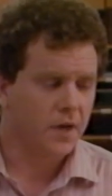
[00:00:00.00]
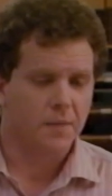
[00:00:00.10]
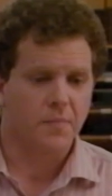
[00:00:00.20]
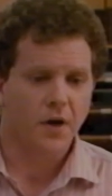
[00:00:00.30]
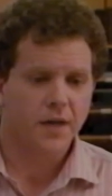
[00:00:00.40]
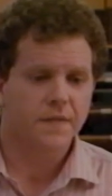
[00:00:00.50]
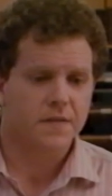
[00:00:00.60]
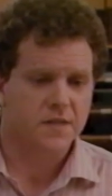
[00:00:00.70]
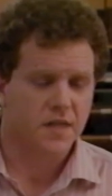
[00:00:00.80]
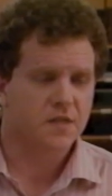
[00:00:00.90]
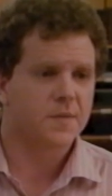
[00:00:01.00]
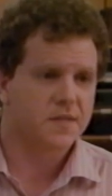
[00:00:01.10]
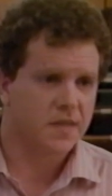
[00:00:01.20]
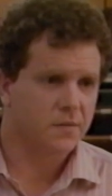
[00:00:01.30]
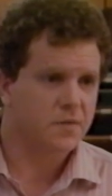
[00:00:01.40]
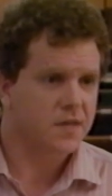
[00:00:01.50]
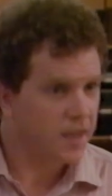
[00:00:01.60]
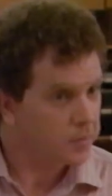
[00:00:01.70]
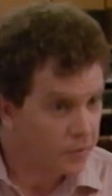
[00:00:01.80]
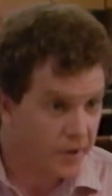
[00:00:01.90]
When I bought it, the salesman said it was
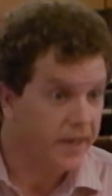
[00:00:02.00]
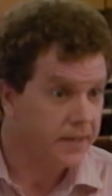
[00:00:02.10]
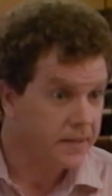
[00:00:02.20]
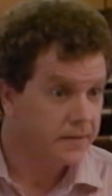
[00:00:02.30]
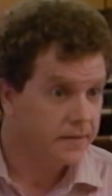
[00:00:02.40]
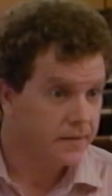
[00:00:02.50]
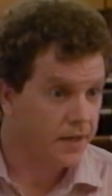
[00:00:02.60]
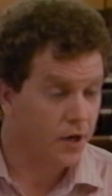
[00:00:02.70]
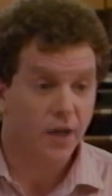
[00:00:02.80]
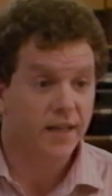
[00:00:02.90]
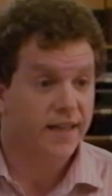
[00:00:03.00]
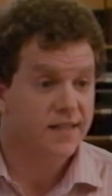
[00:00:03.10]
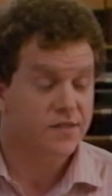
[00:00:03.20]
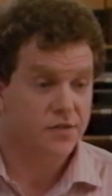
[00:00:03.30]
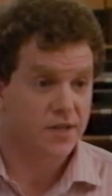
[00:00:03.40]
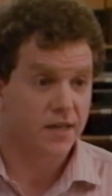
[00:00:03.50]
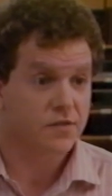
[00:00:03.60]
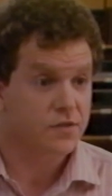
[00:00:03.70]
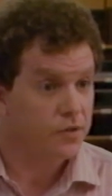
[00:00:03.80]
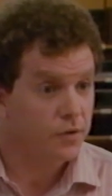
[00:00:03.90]
cable ready. And all it gets are
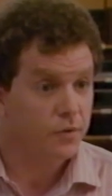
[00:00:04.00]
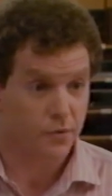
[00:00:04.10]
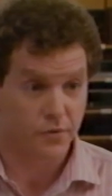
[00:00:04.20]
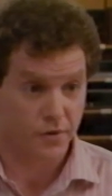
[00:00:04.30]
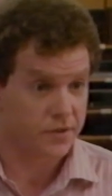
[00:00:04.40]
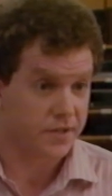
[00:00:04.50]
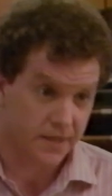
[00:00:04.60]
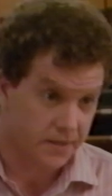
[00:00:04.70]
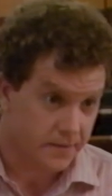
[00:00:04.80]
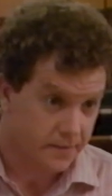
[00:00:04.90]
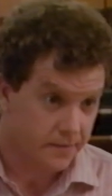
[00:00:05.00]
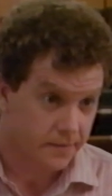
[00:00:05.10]
channels 2 through 13.